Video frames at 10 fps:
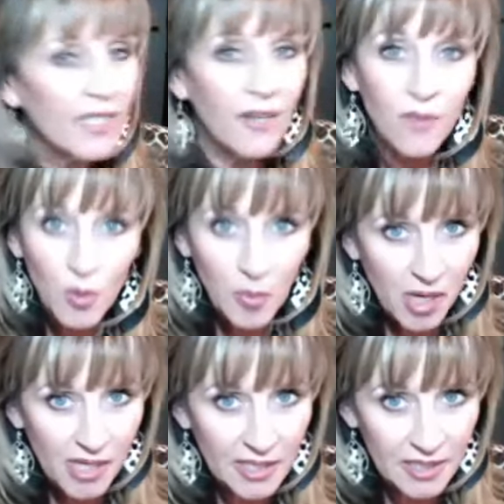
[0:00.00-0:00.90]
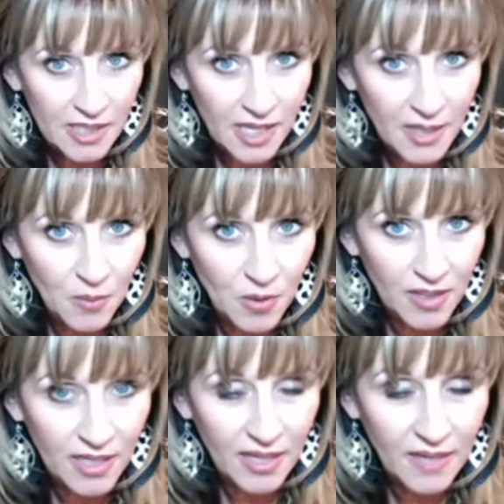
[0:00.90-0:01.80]
at full price, 81,
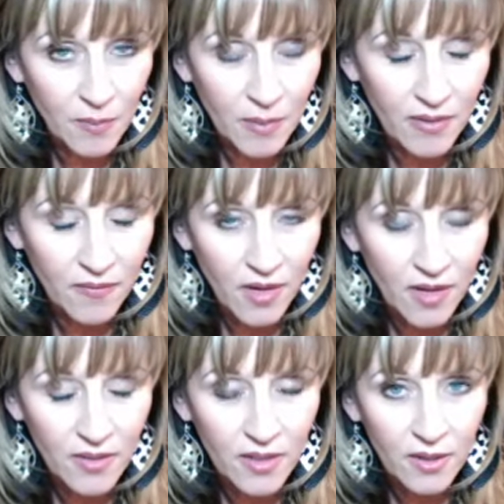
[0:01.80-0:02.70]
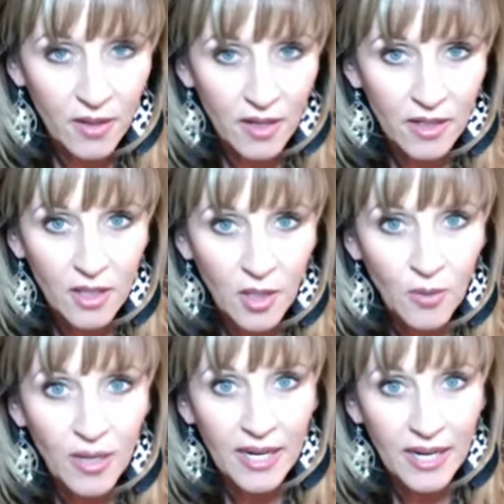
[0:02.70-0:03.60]
and give them the their cologne
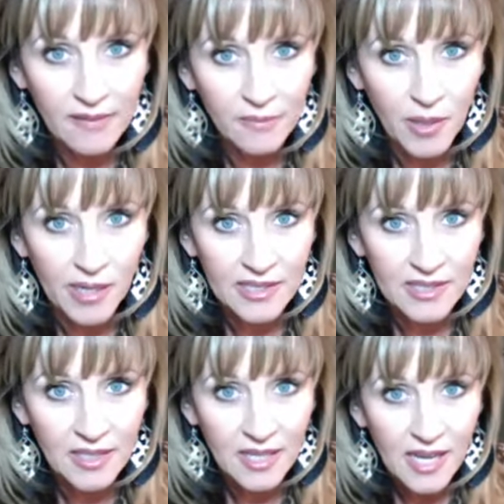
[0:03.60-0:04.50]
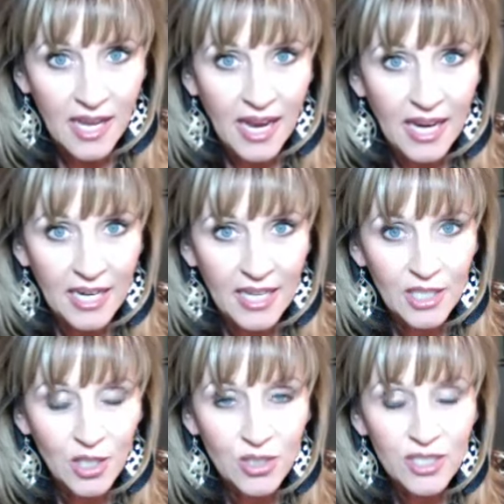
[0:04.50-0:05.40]
at half price. And
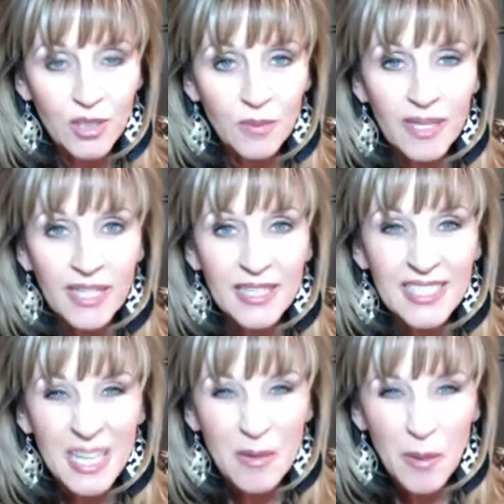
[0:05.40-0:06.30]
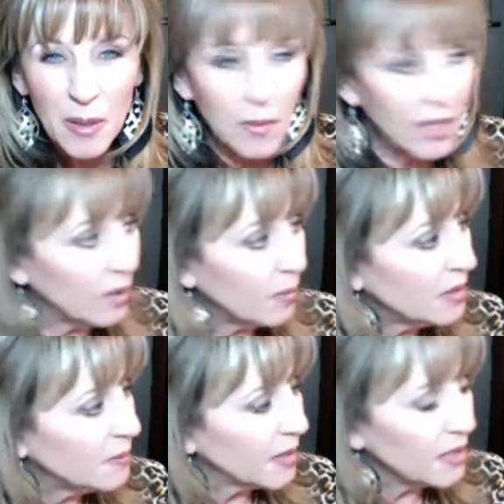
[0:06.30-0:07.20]
you're still making the same amount of money
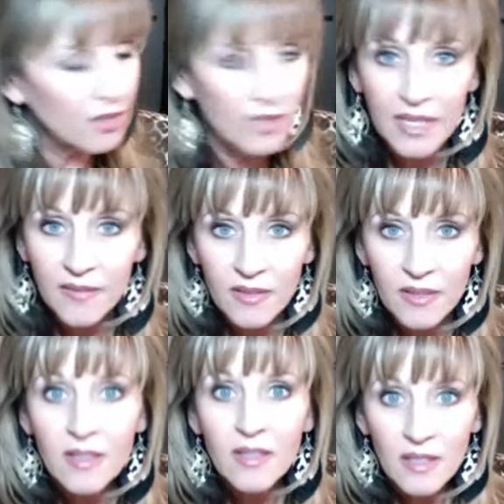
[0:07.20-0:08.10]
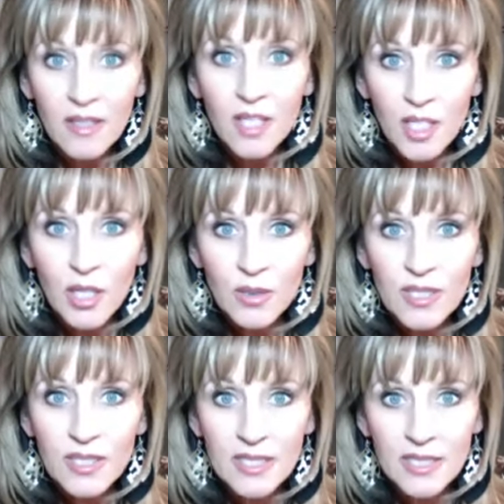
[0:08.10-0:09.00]
almost because you're saving, you know, the
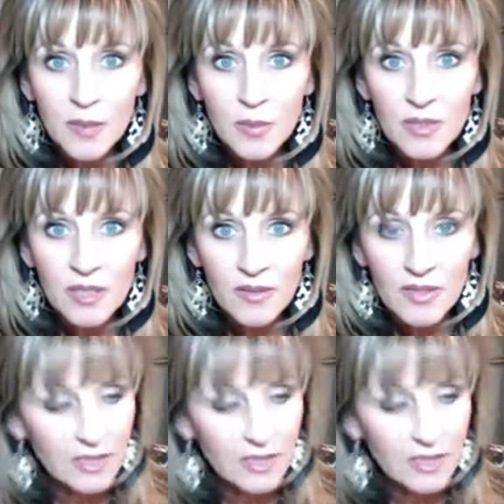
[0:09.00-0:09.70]
60%